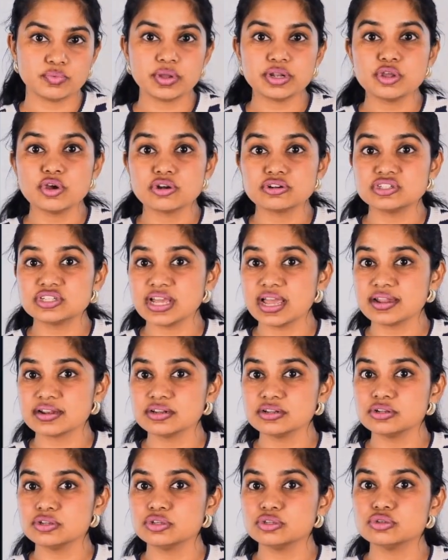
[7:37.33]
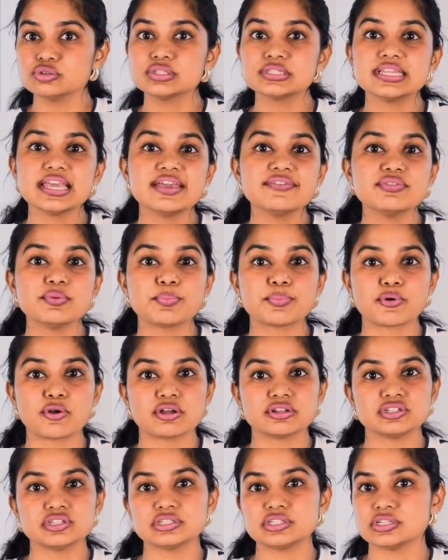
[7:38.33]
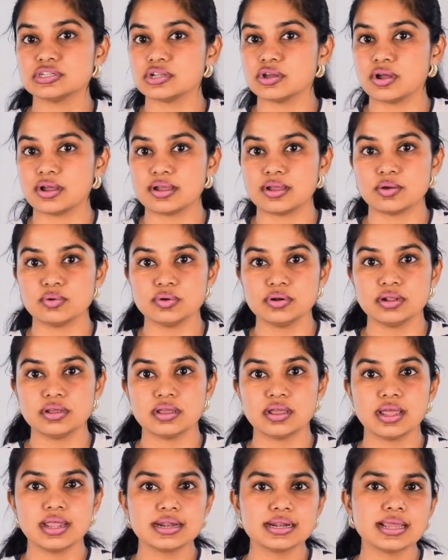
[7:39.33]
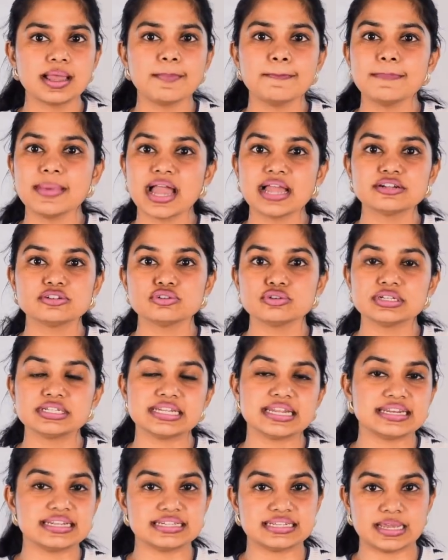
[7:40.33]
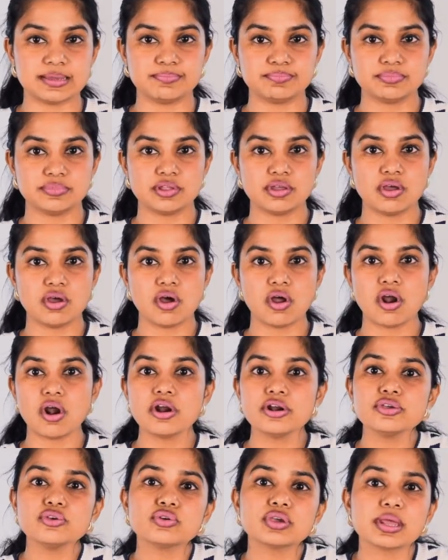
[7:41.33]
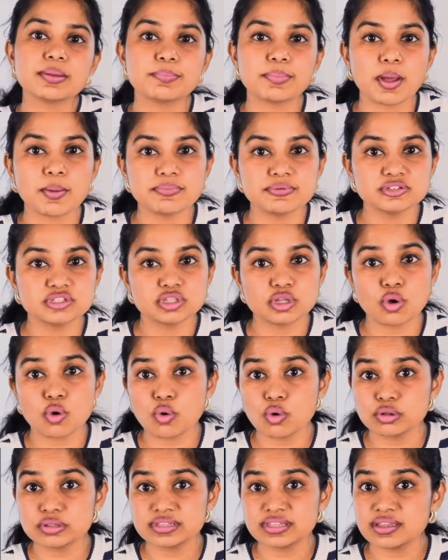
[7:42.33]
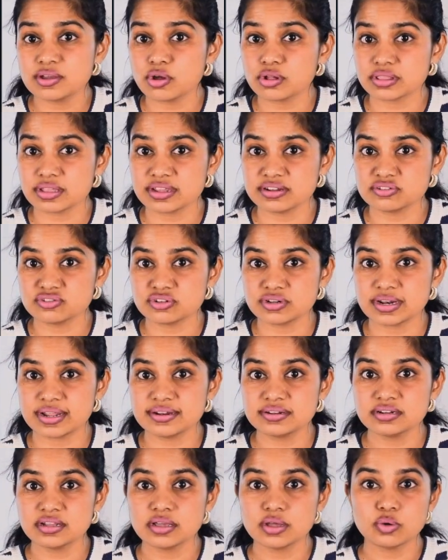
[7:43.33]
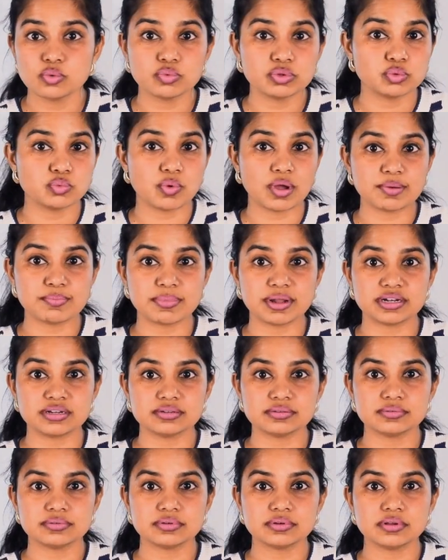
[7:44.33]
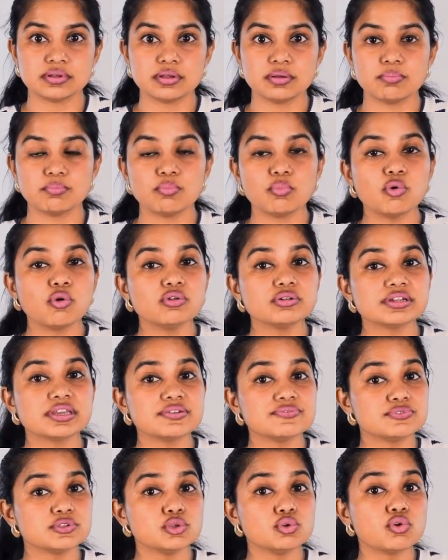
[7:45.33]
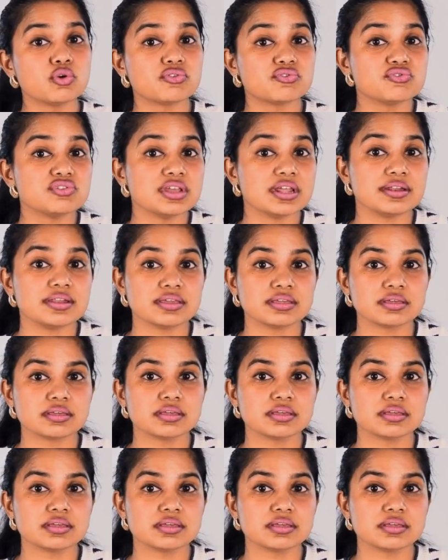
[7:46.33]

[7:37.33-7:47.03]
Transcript: when you're done, you save the project in your account and come back to it anytime. Or you can publish the whole thing on the internet with one button. Bolt gives you a real link.